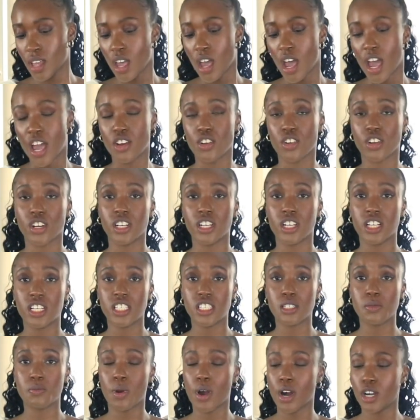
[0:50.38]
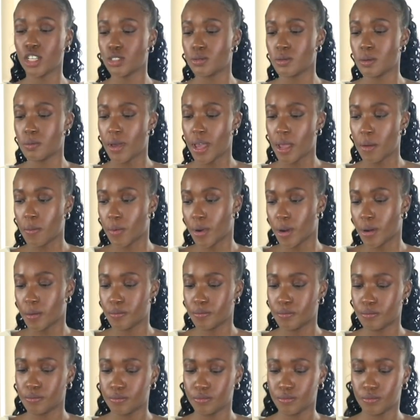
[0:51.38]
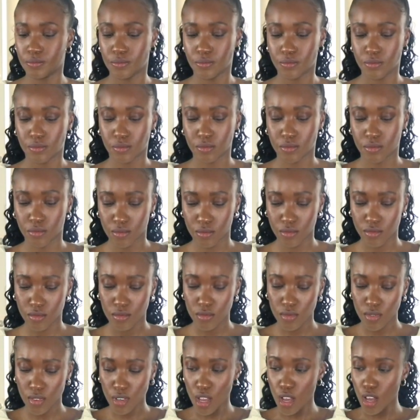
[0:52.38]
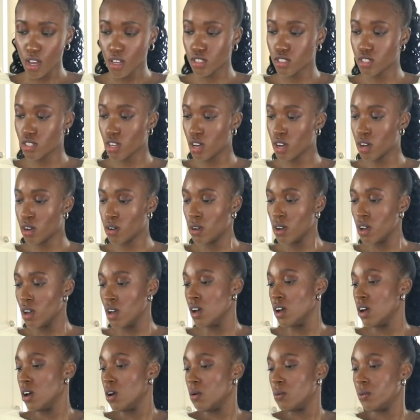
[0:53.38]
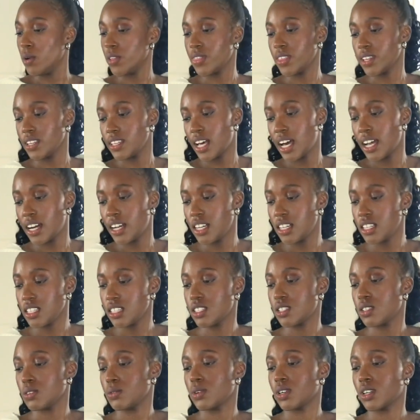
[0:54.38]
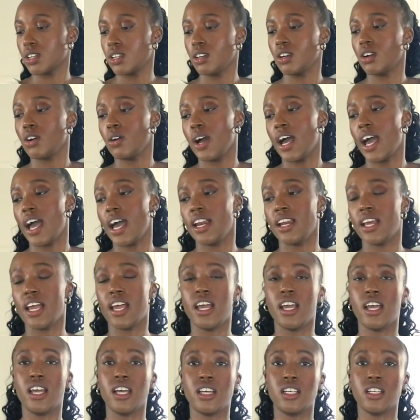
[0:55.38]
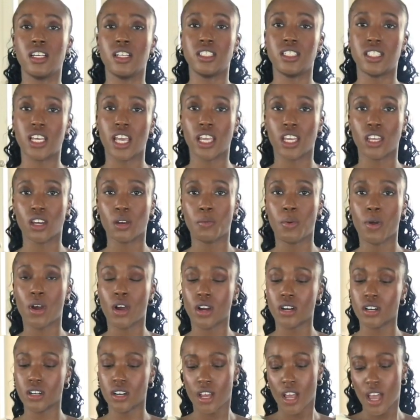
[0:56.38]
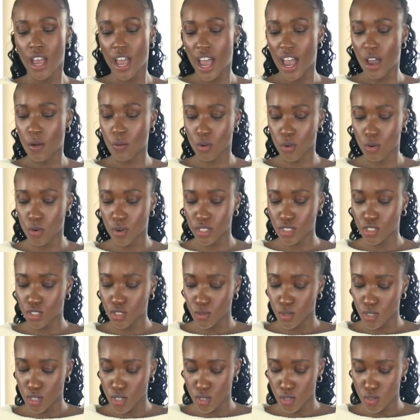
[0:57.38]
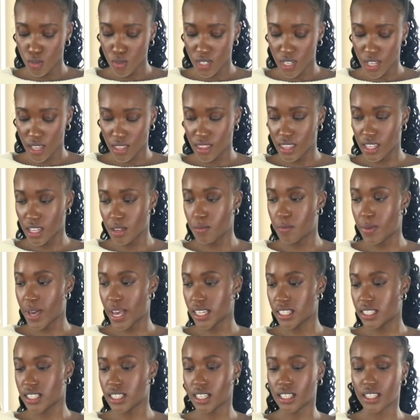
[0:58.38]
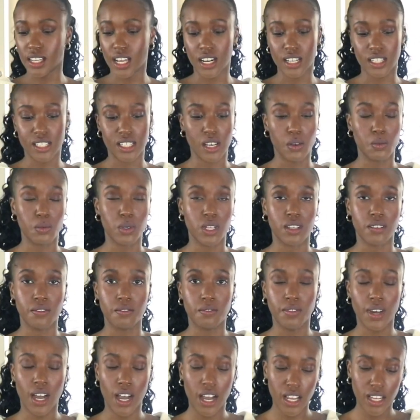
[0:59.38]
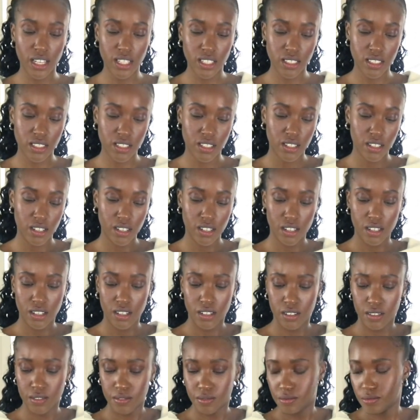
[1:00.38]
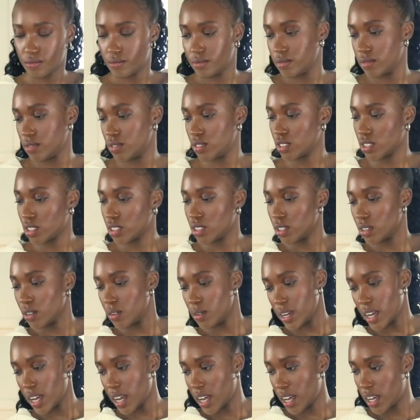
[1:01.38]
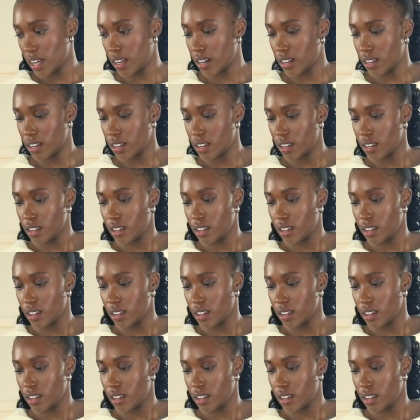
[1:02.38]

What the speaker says: And you're gonna need some parchment paper. So with the lettuce, we're gonna go ahead and take it apart, and we're going to use the best lettuce that we can find. Just gonna go ahead